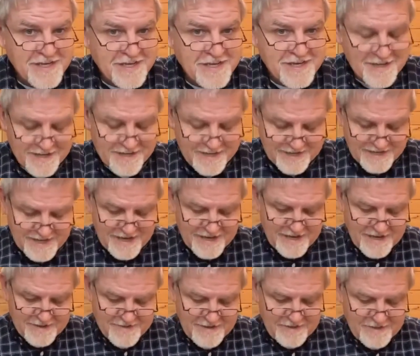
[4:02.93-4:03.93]
uh, again
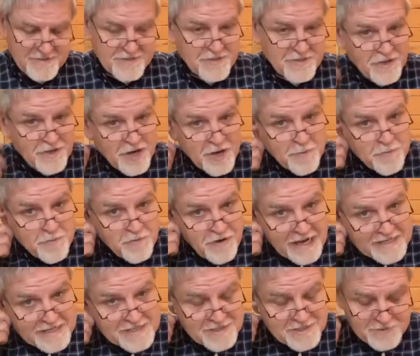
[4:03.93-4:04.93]
i think there's a lot of
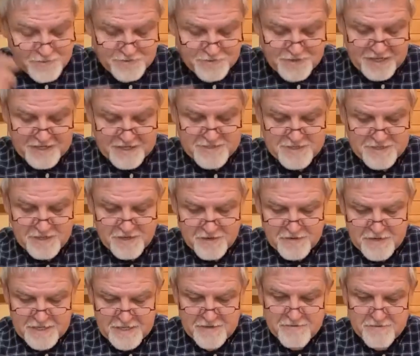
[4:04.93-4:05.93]
practical things
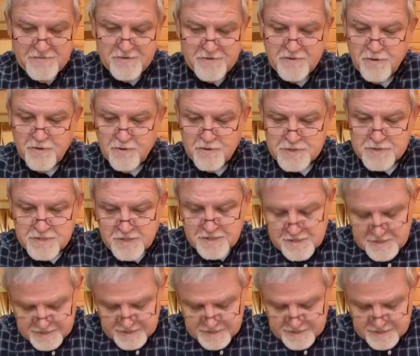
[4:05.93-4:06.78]
here for those that